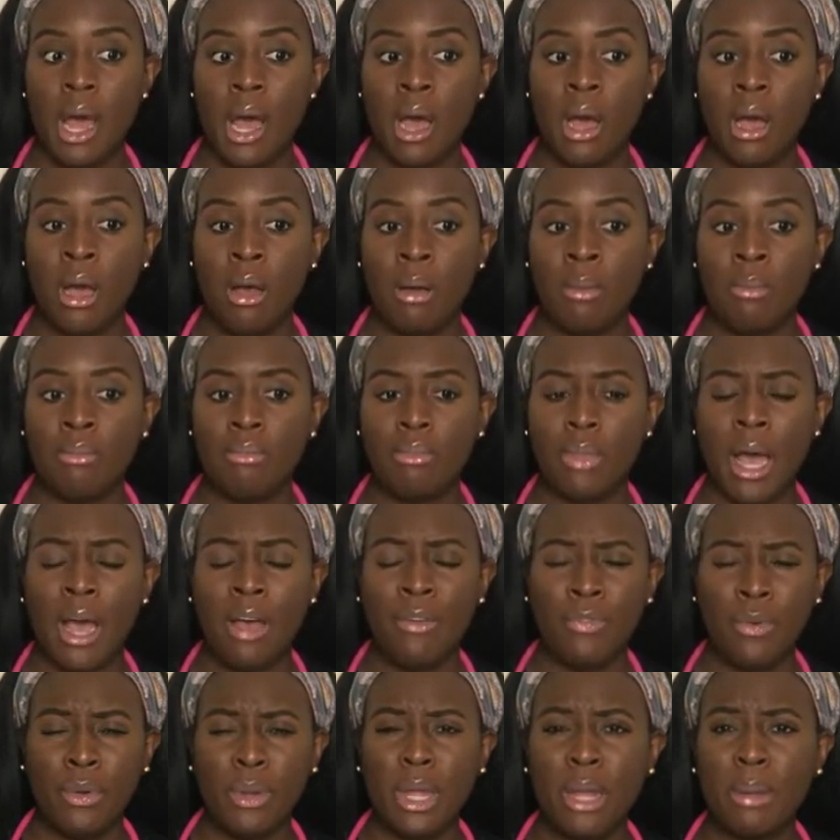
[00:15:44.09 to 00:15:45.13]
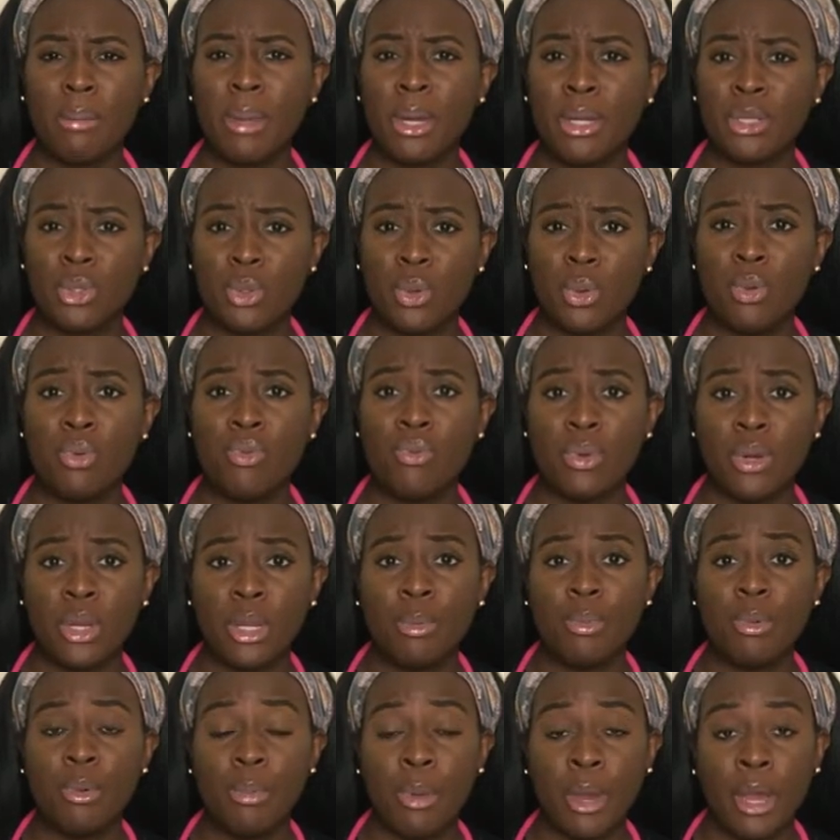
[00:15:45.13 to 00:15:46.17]
I felt like my school really
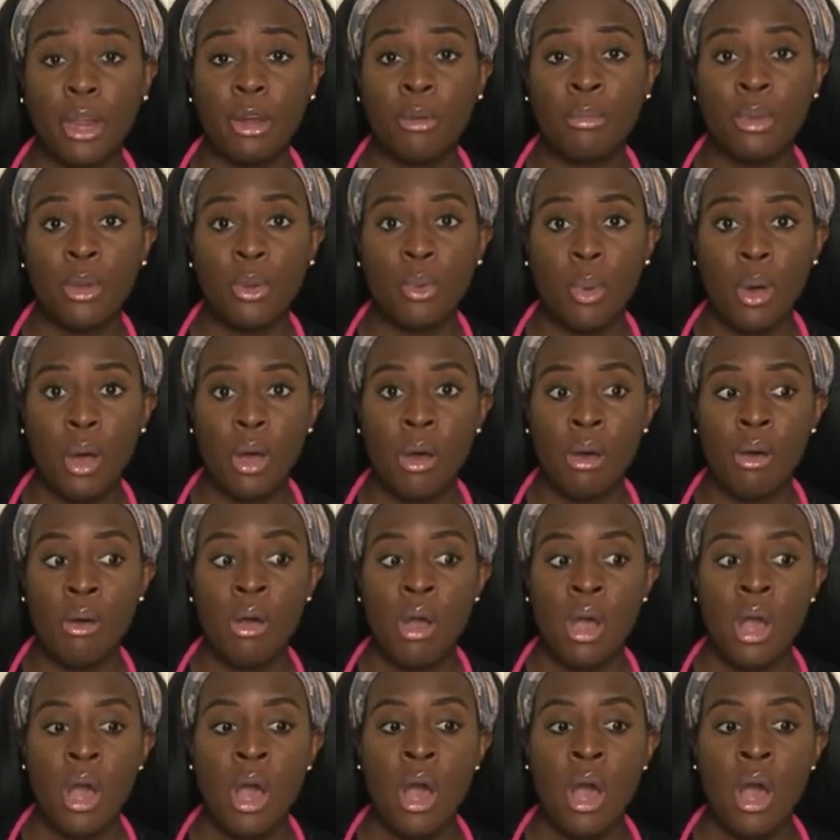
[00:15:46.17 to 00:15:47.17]
prepared me well.